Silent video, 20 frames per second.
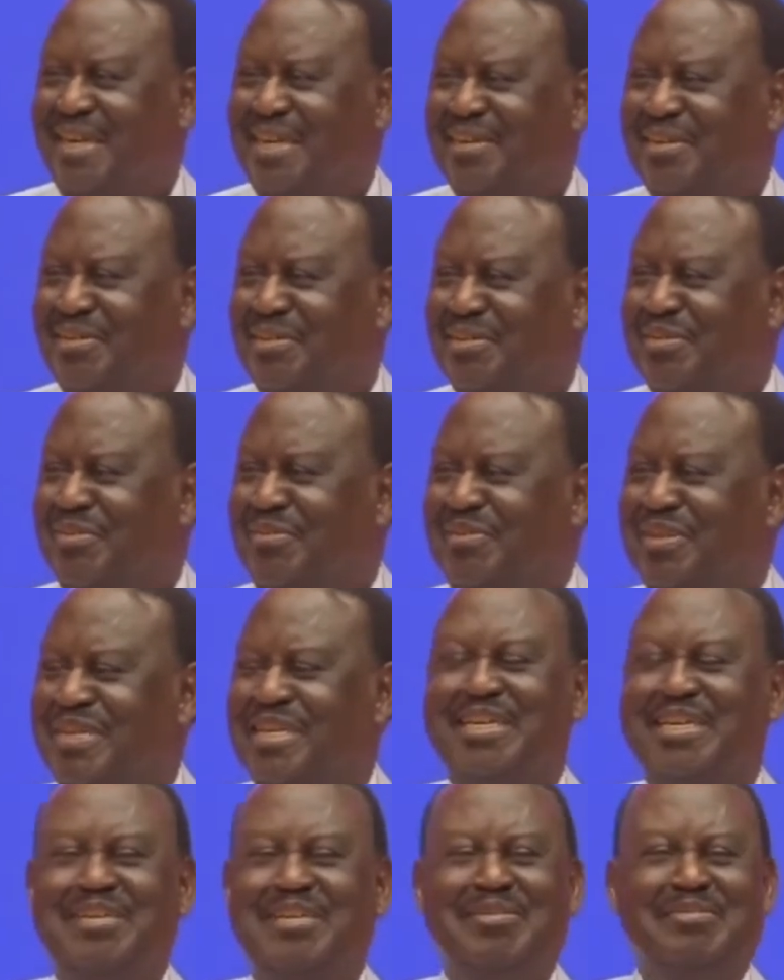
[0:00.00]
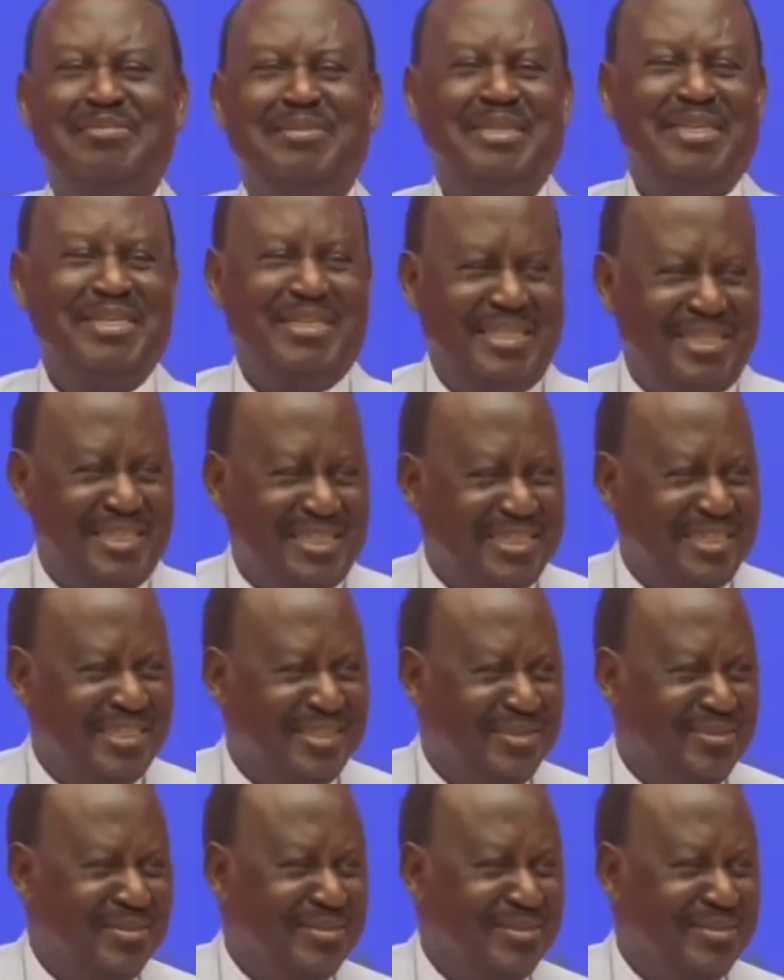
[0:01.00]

and also very illuminating